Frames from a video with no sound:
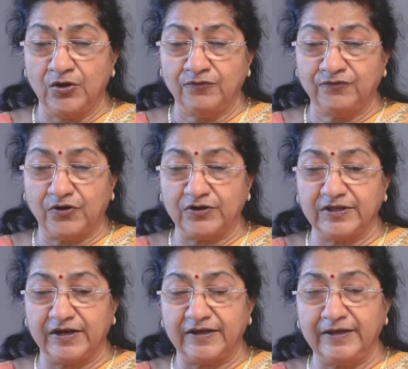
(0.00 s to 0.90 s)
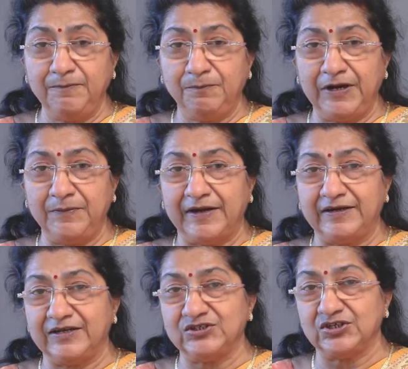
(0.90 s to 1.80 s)
for the
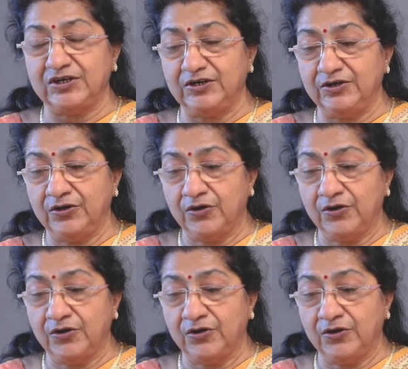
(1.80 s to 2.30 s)
implementation